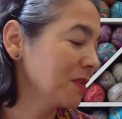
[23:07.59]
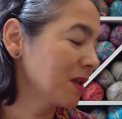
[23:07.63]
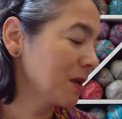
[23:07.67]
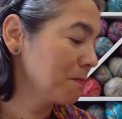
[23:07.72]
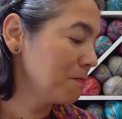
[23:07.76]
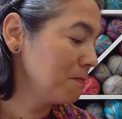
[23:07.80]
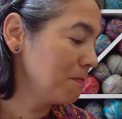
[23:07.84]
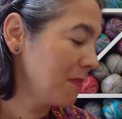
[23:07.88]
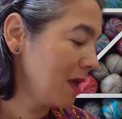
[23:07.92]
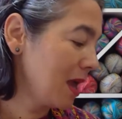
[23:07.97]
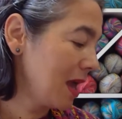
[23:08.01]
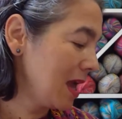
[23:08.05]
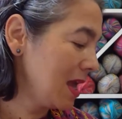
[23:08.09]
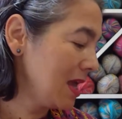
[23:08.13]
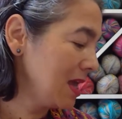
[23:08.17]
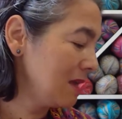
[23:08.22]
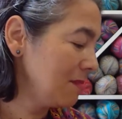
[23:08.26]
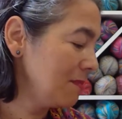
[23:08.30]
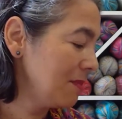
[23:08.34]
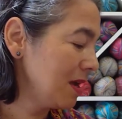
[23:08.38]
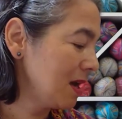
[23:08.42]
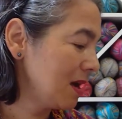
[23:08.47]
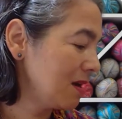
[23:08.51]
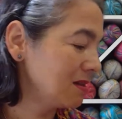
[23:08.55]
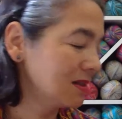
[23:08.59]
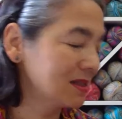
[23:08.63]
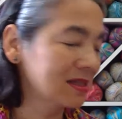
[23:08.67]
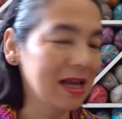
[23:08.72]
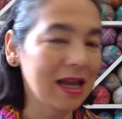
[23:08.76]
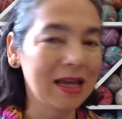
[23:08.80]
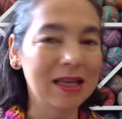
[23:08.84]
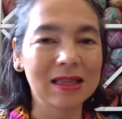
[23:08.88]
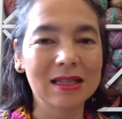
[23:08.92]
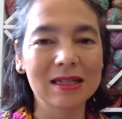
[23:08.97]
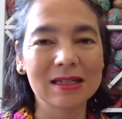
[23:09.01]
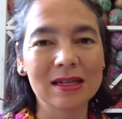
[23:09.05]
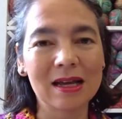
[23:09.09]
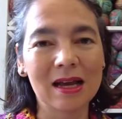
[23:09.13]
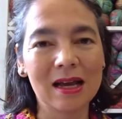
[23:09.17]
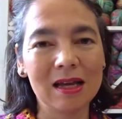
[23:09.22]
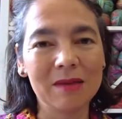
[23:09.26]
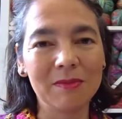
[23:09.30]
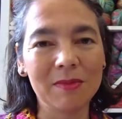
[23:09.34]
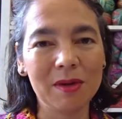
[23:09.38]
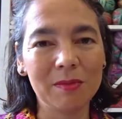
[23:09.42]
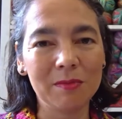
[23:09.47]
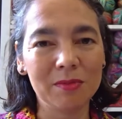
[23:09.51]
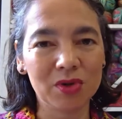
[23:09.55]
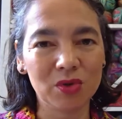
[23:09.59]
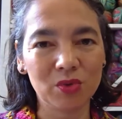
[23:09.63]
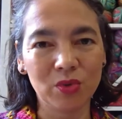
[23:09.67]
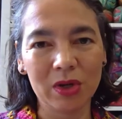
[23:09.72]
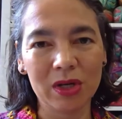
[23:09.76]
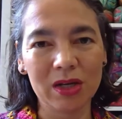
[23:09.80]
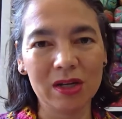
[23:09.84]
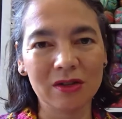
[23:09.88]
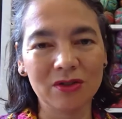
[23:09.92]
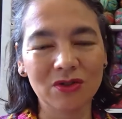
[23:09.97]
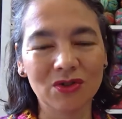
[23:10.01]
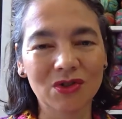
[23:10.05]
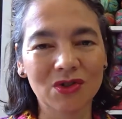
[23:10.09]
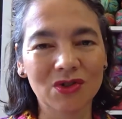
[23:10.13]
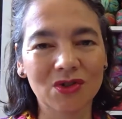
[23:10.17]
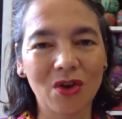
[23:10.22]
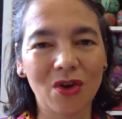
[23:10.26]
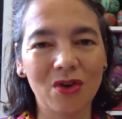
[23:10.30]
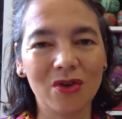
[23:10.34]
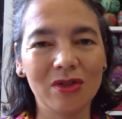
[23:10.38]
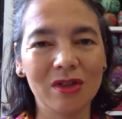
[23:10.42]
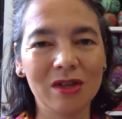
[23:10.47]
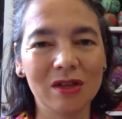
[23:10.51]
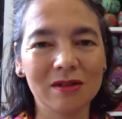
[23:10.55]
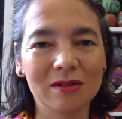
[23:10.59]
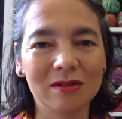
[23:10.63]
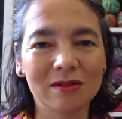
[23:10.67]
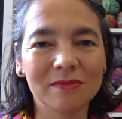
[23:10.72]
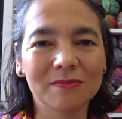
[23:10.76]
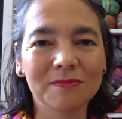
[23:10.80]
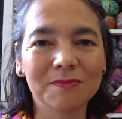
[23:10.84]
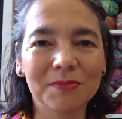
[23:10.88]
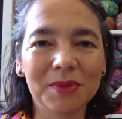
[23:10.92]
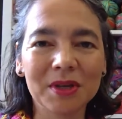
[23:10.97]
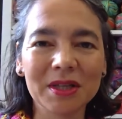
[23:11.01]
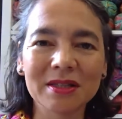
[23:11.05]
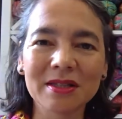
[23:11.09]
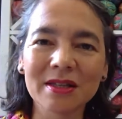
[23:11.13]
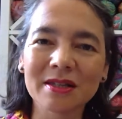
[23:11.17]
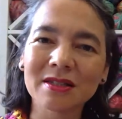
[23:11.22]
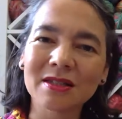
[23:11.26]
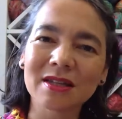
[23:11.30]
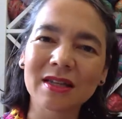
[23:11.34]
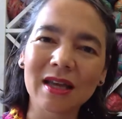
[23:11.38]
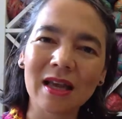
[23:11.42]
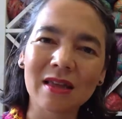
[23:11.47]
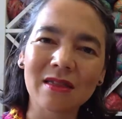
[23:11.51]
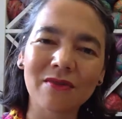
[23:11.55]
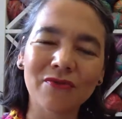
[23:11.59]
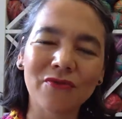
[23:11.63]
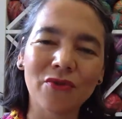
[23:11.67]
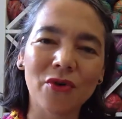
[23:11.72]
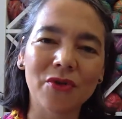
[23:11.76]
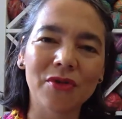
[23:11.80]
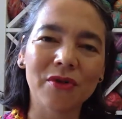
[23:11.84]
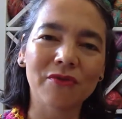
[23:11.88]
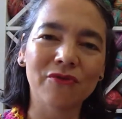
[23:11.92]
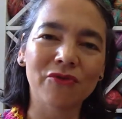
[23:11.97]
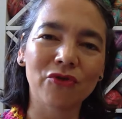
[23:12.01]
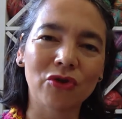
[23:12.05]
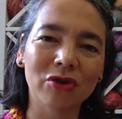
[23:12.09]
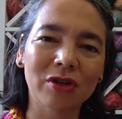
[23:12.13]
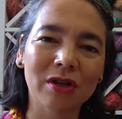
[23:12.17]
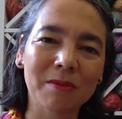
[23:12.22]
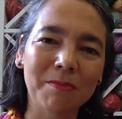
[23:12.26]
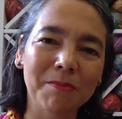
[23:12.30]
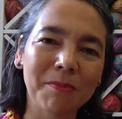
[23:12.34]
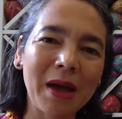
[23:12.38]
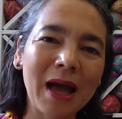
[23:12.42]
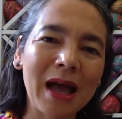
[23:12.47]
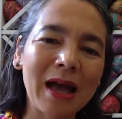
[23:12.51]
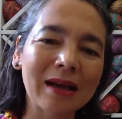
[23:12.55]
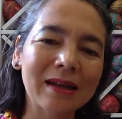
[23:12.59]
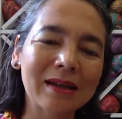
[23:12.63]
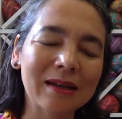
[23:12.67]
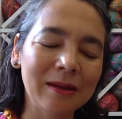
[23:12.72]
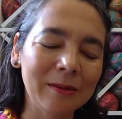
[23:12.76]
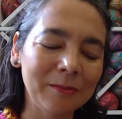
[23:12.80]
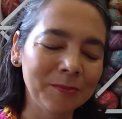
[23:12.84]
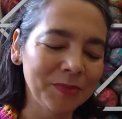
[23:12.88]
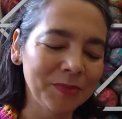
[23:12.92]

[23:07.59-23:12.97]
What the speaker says: Maybe I'll take the time in between and sew the pieces together for the front and back.